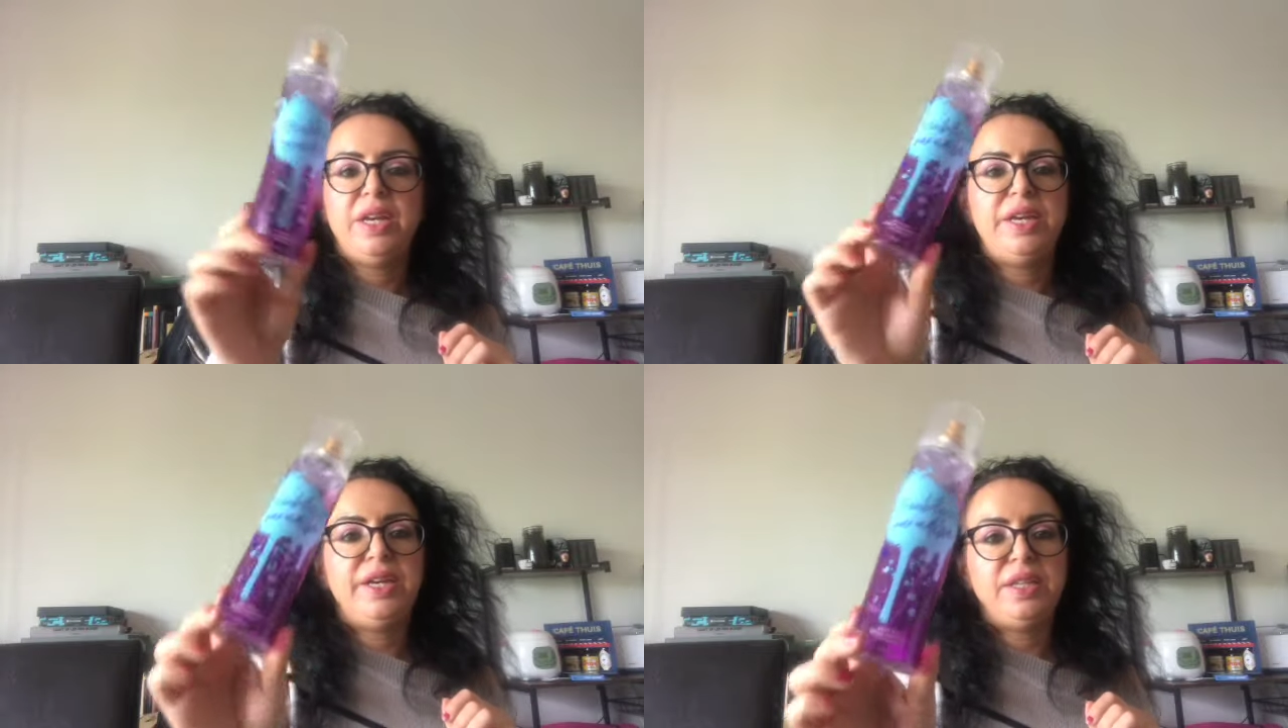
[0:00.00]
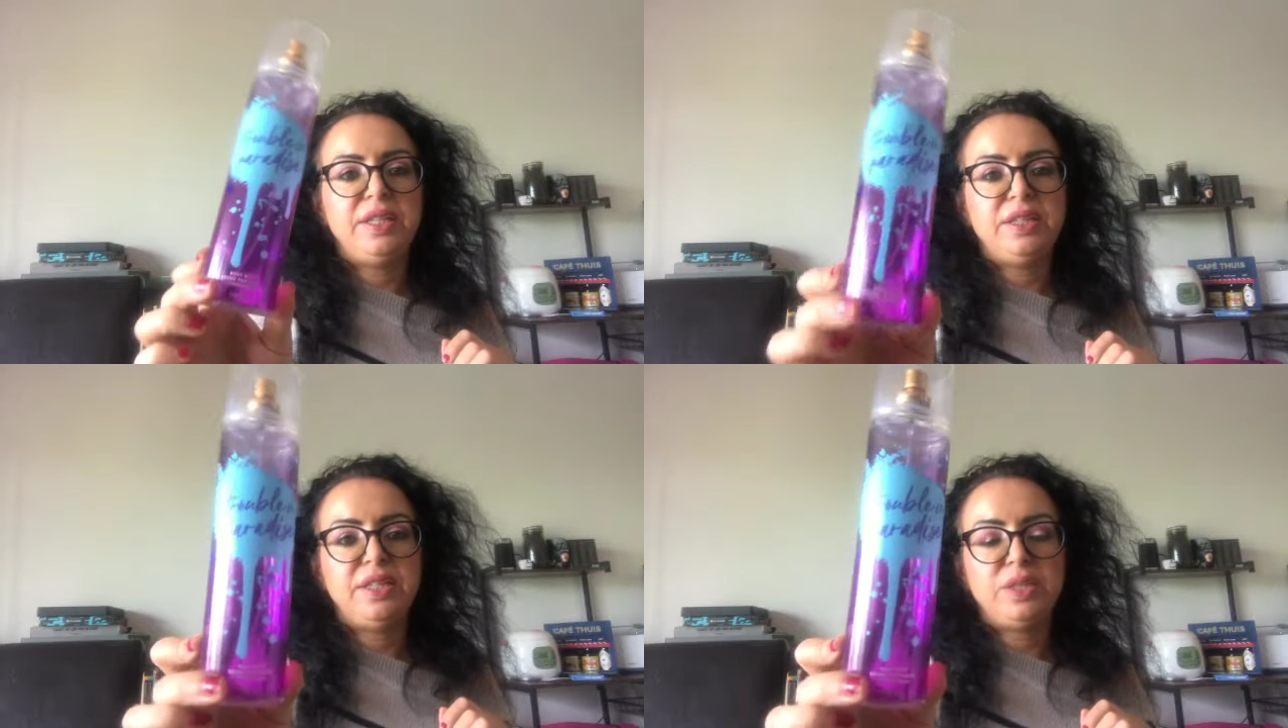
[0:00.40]
is
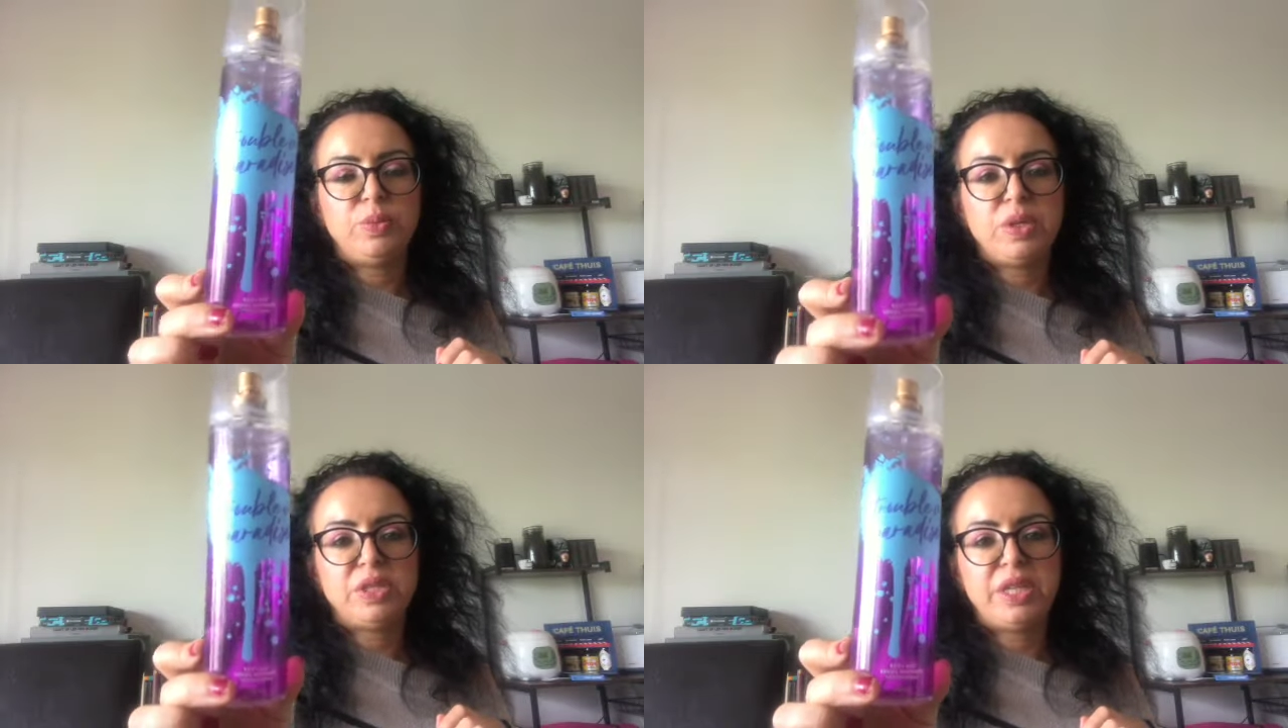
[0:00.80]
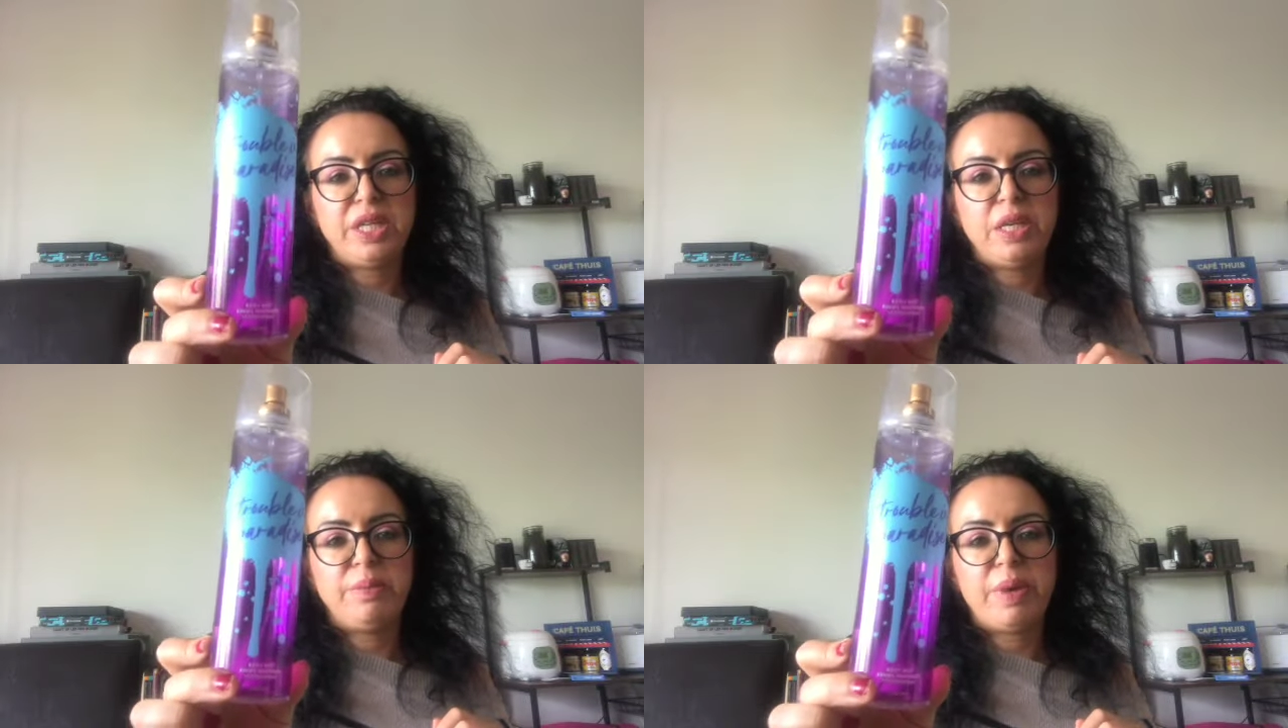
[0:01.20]
this was
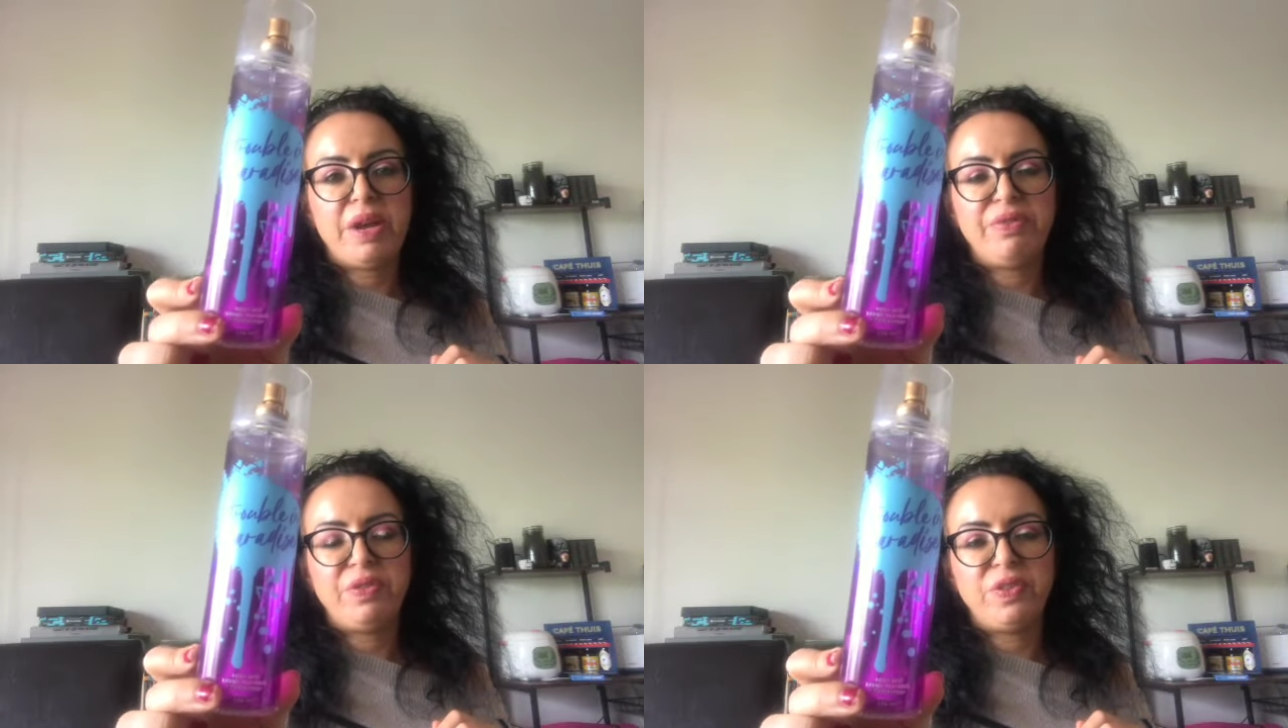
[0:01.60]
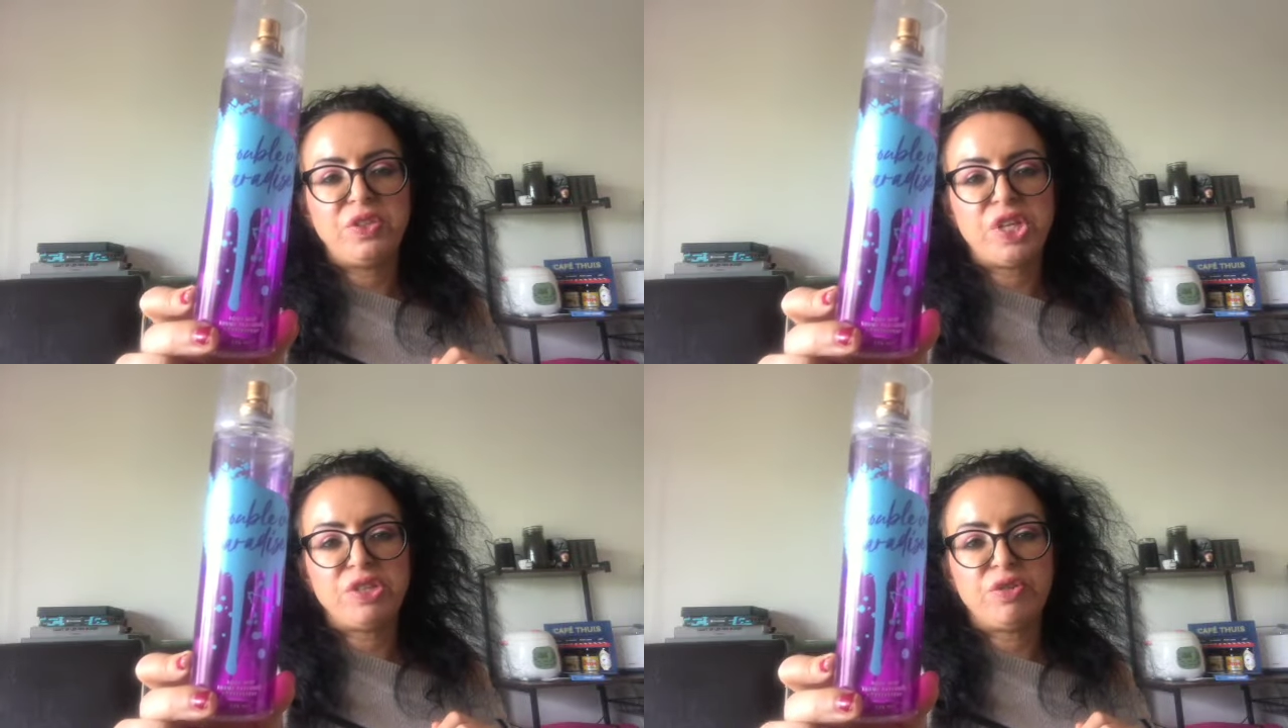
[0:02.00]
in my 50
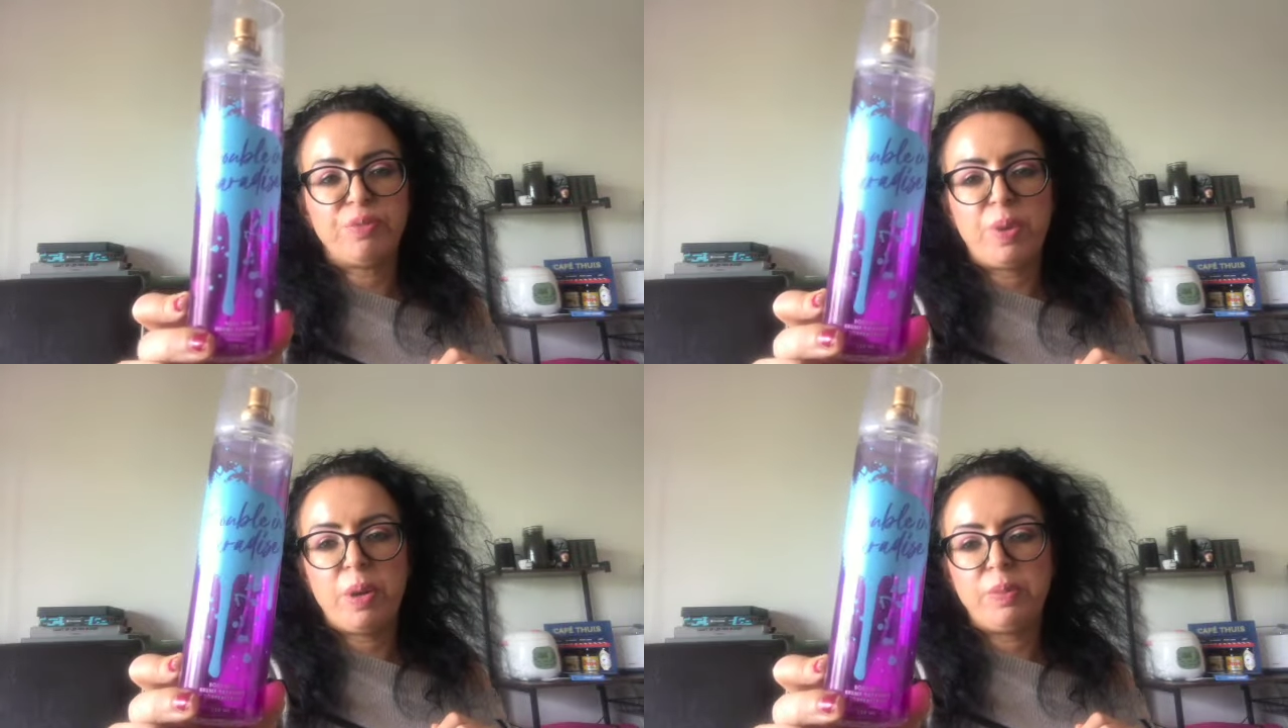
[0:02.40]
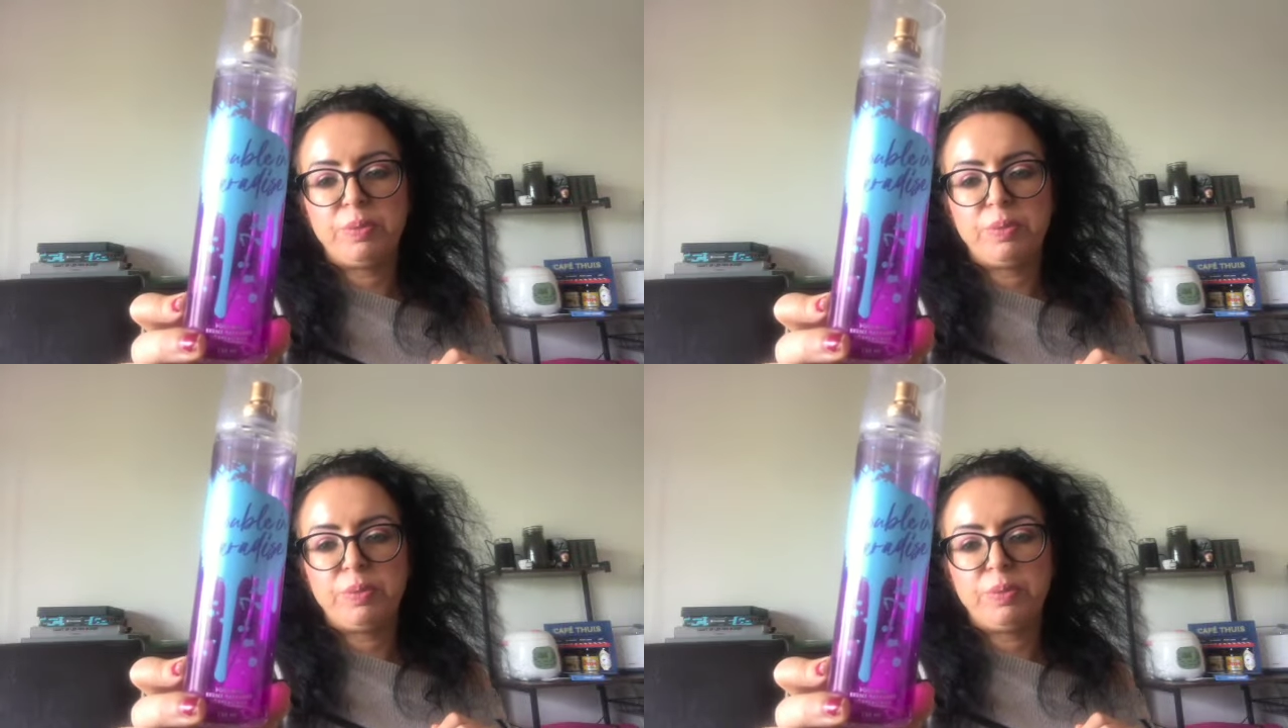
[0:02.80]
shades of purple